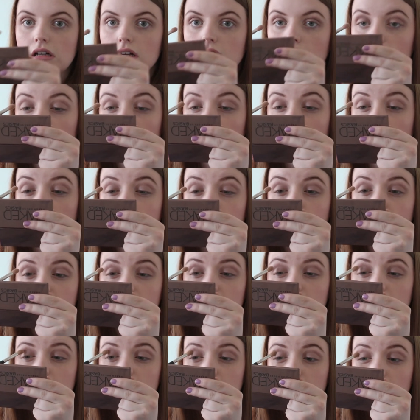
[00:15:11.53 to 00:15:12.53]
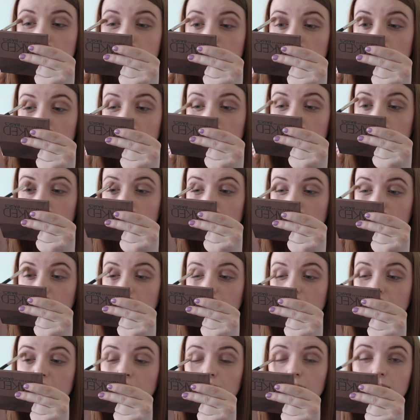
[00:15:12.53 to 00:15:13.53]
I don't know what that means. I'm
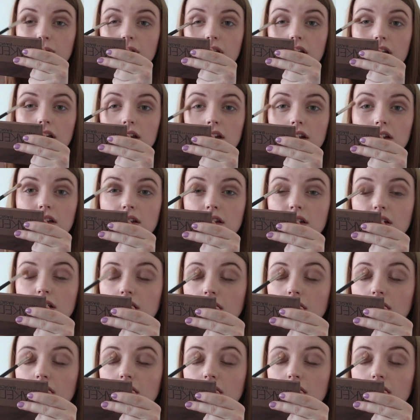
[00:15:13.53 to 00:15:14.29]
just gonna blend.